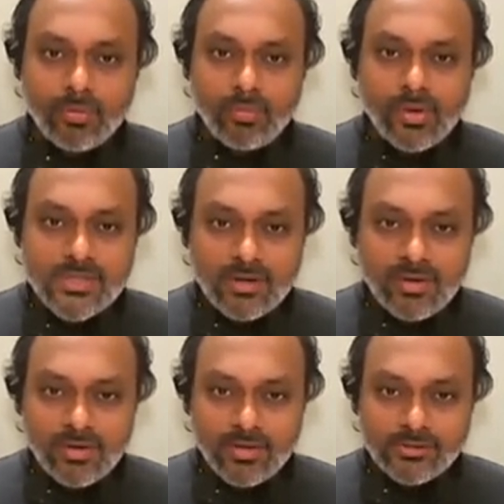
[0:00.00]
What is the
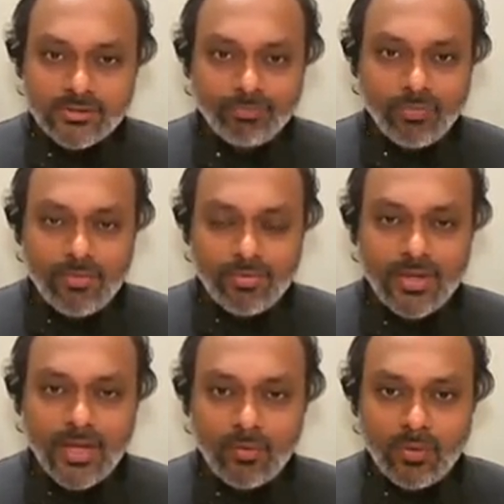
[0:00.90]
advantage? If I
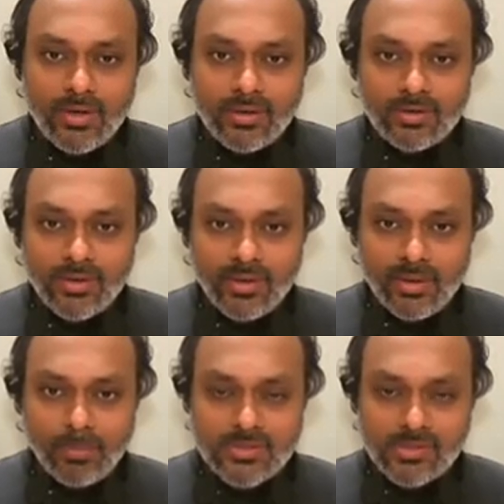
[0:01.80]
calculate
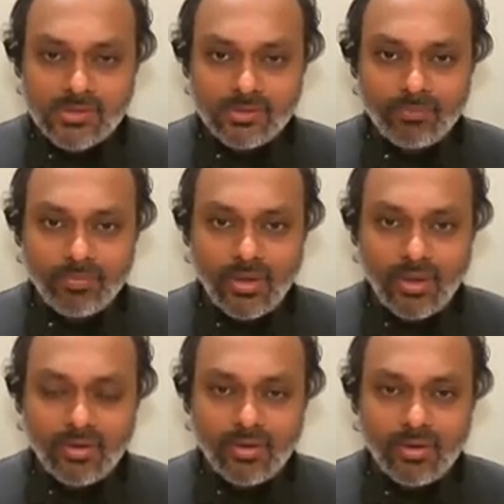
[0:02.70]
30%
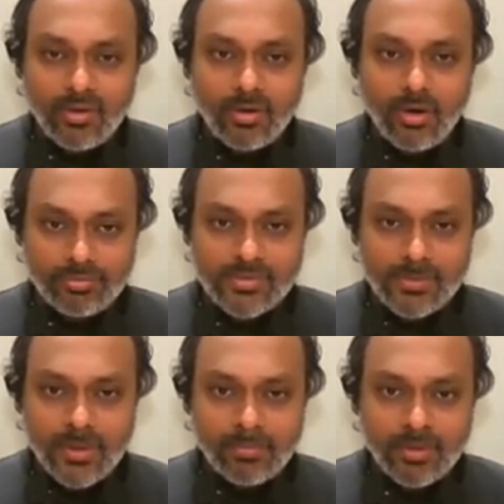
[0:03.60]
of some
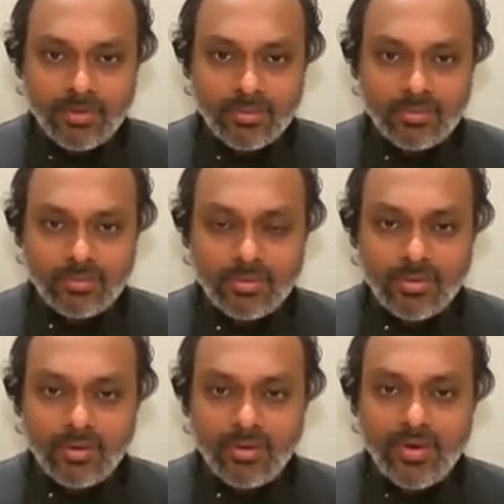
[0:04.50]
number
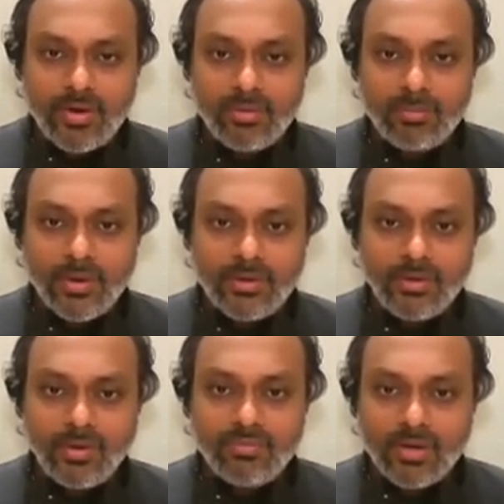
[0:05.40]
divided by 10,
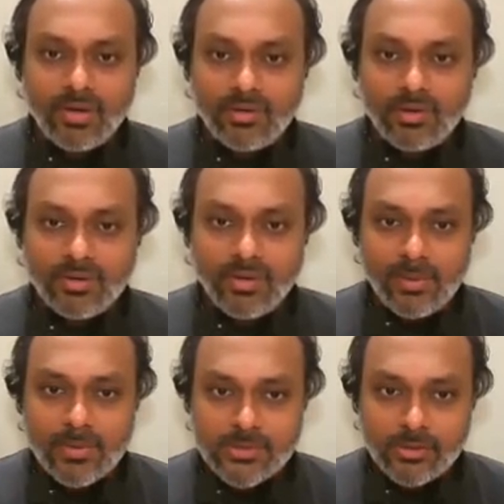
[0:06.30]
I will get
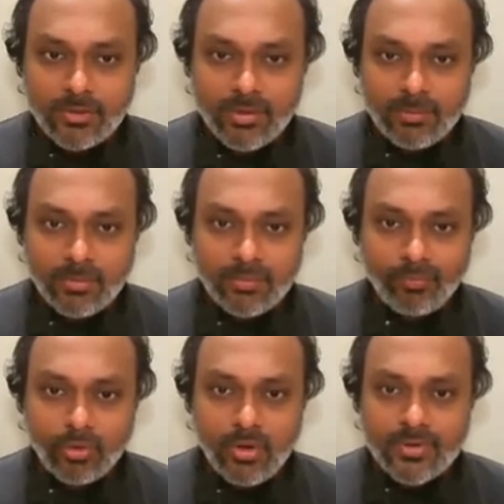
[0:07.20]
3% of the number.
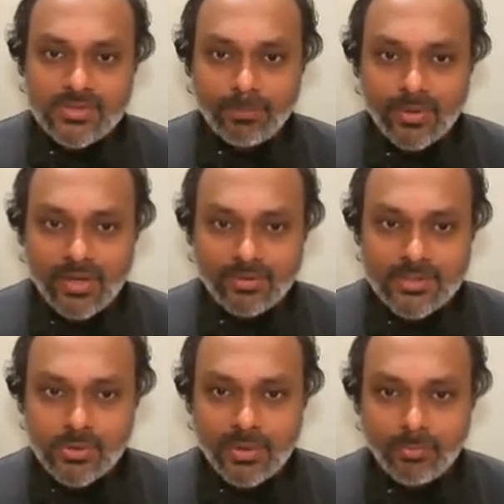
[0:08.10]
Now if I subtract these
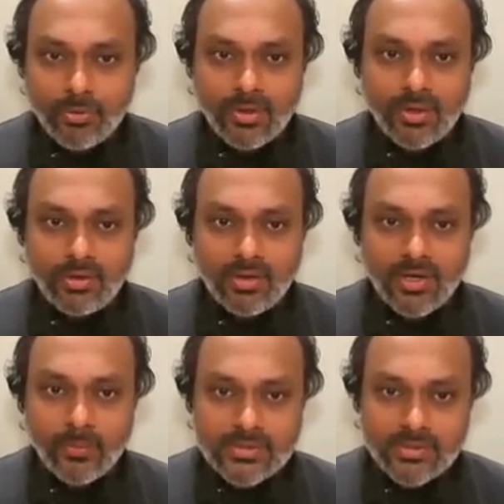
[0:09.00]
two, I'm going to get
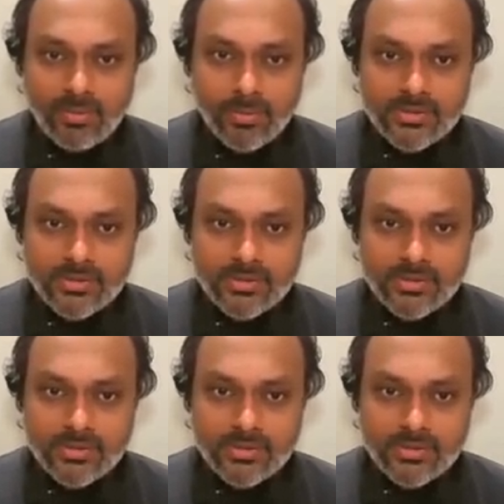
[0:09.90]
27%.